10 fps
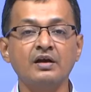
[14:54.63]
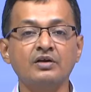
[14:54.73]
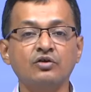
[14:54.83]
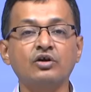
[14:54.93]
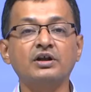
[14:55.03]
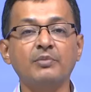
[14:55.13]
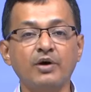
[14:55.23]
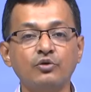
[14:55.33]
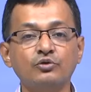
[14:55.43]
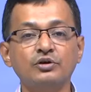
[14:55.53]
talked
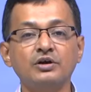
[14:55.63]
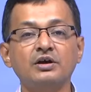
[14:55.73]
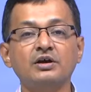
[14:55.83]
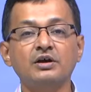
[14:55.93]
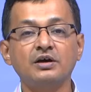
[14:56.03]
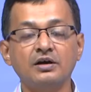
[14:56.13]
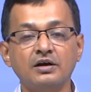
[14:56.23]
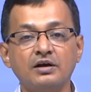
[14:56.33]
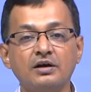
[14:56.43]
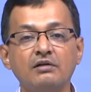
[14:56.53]
about,
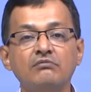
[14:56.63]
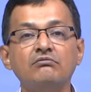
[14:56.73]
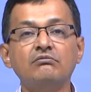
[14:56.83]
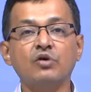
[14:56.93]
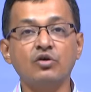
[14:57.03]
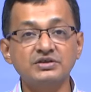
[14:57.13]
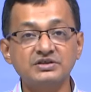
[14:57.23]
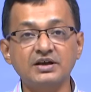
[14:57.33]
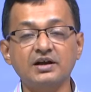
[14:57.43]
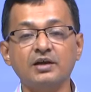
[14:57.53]

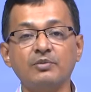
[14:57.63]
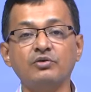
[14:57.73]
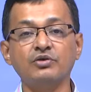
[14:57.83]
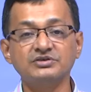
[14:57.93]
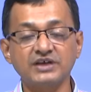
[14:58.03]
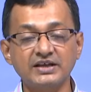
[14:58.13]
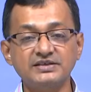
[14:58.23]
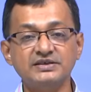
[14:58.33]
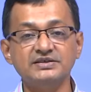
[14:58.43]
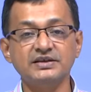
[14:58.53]
concerned about, or
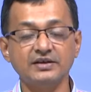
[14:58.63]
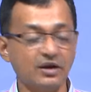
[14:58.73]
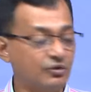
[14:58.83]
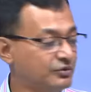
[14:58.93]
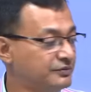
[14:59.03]
challenges in cloud.